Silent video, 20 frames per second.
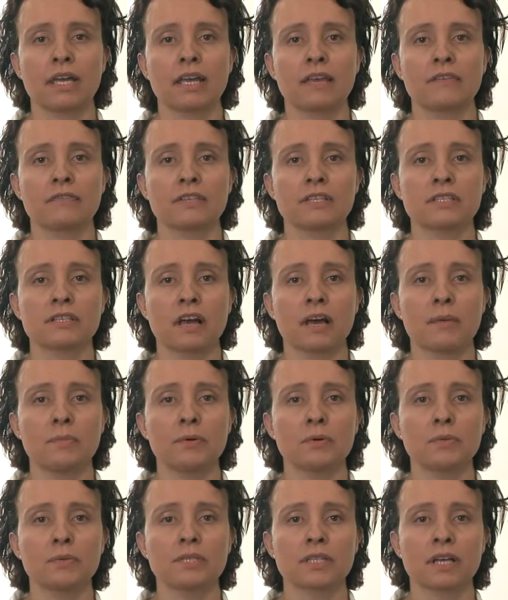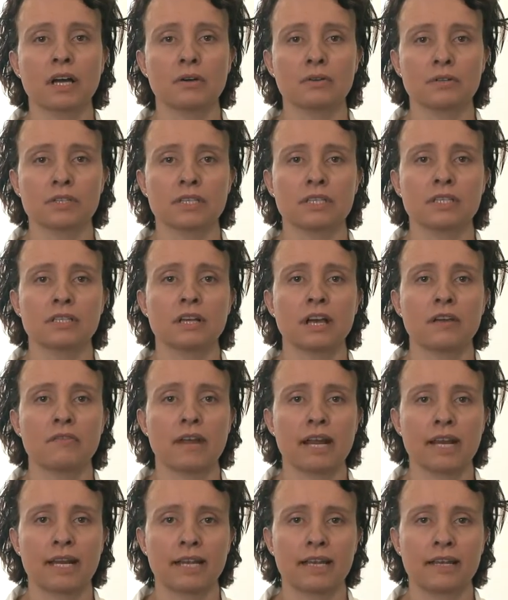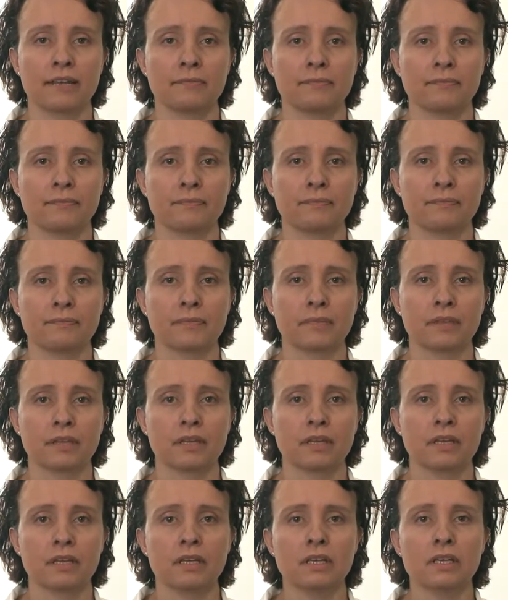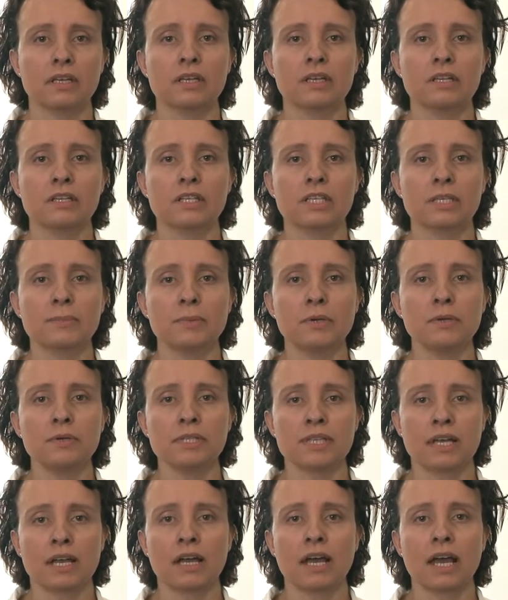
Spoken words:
if the sample was cultured directly. Sputa